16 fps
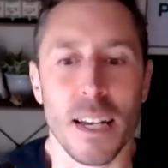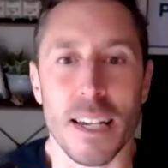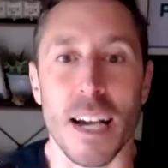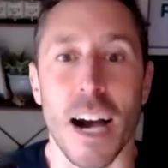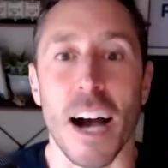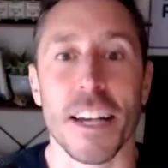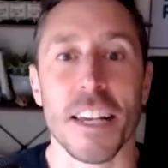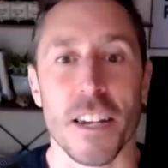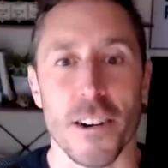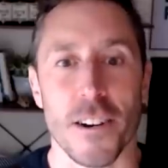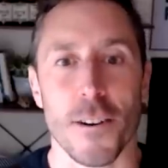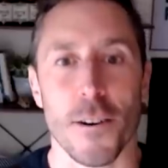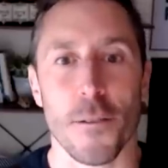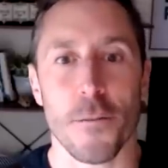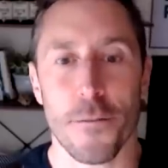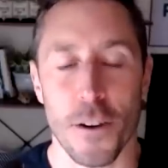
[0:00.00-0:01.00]
got
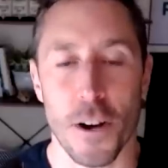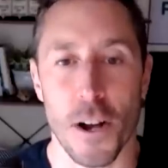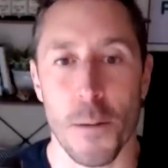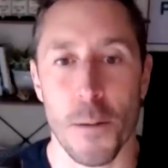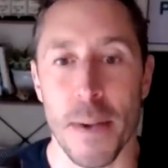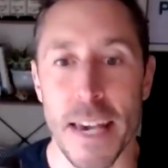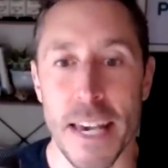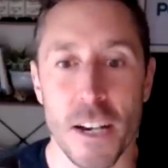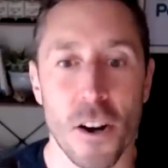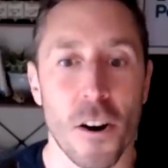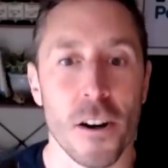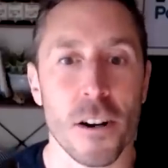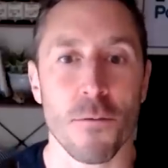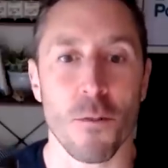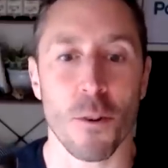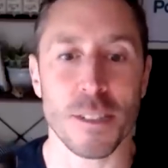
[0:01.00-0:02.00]
here from a
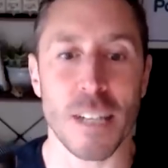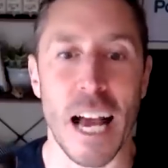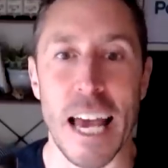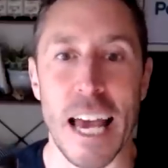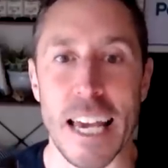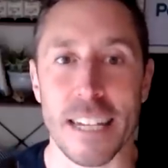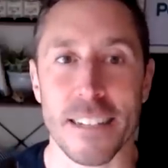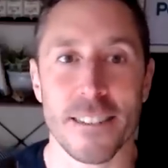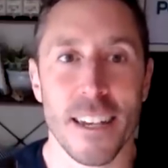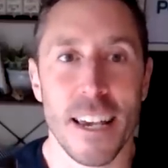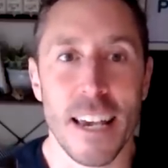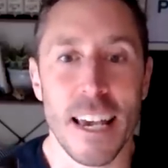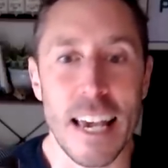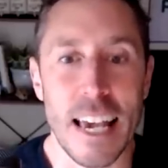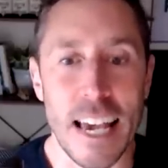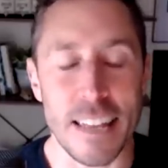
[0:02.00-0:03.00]
carnivore diet,
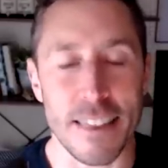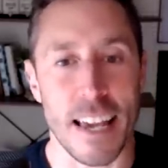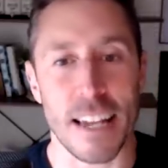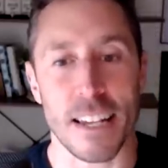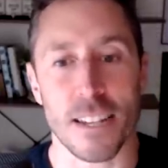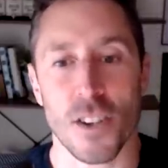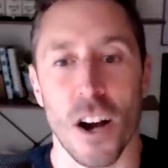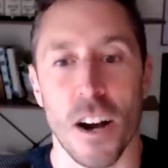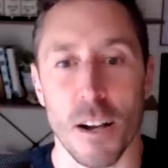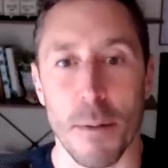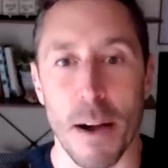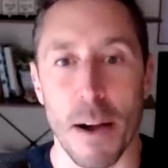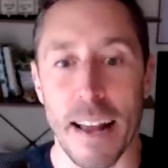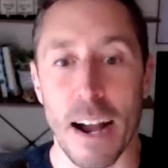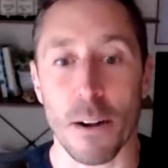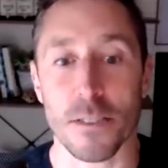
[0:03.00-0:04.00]
and then talk
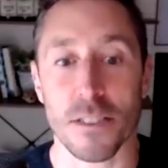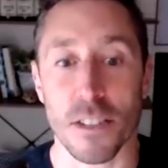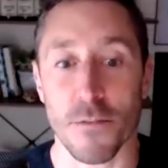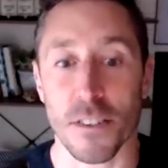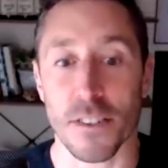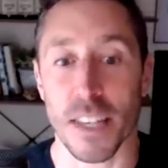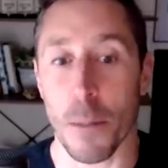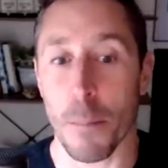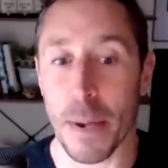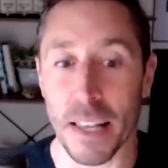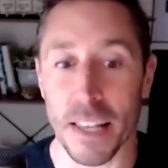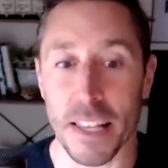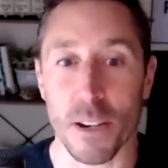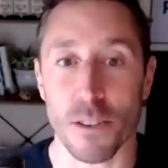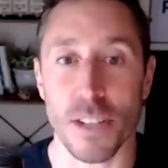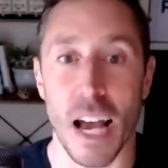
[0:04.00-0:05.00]
about how it's different than a
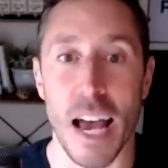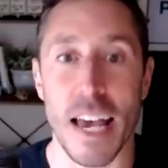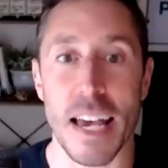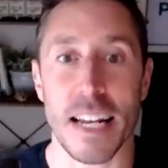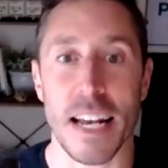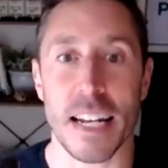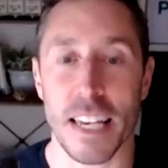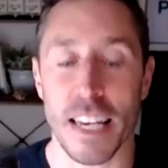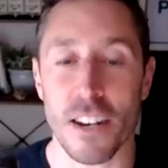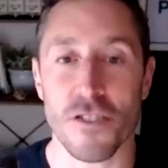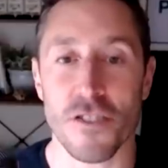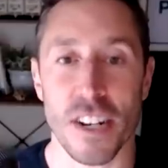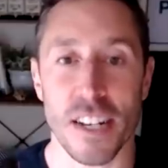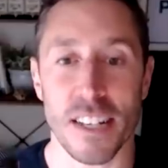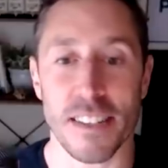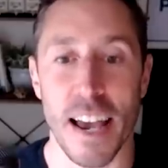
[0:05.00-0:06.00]
paleo diet and a
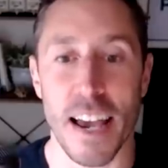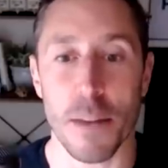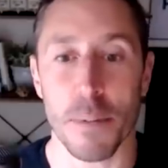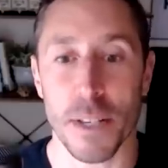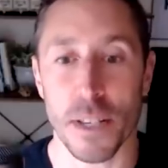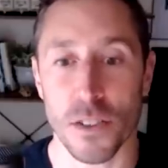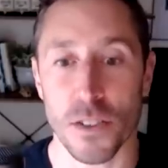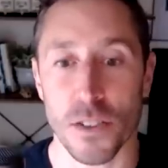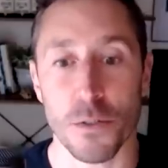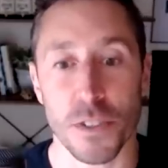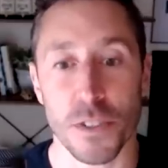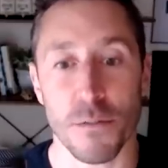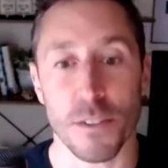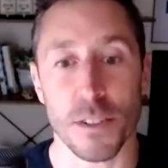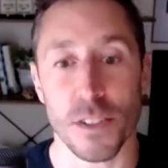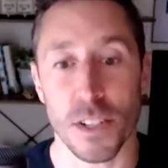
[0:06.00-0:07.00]
ketogenic diet, because those
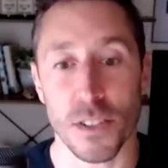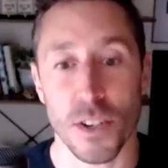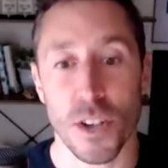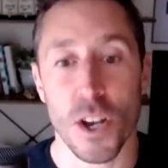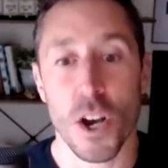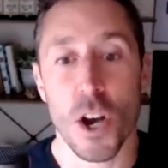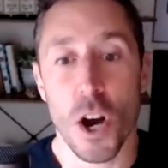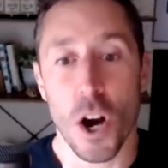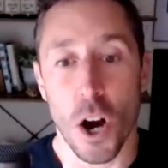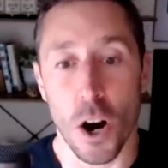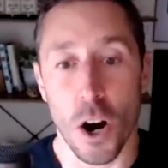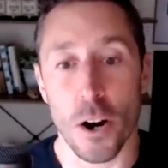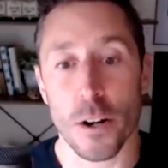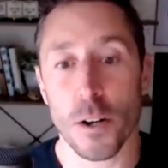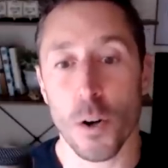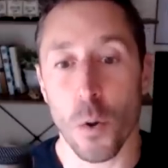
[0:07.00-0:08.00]
differences
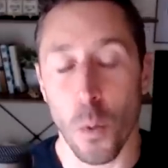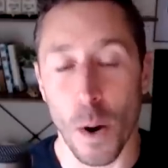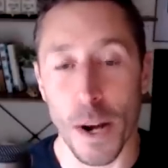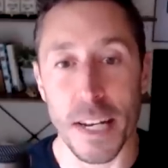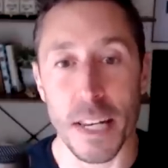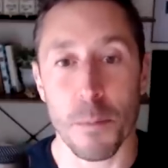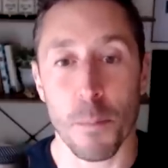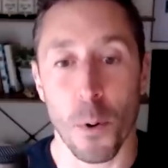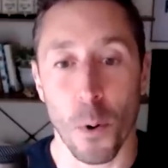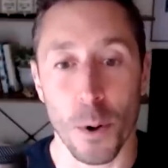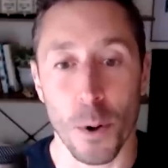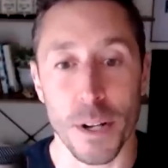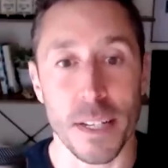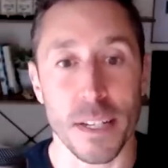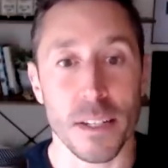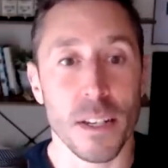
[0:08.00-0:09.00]
are quite
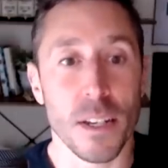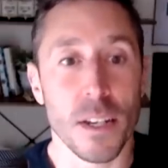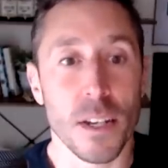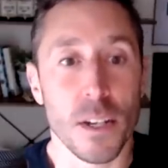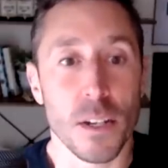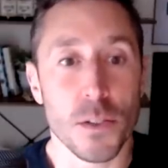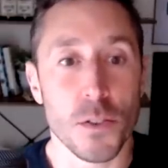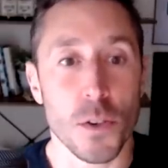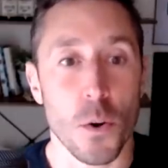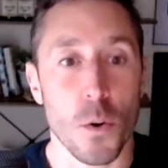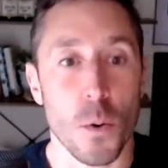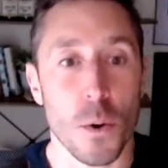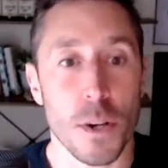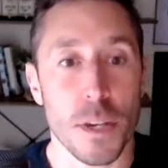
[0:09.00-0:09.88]
important. So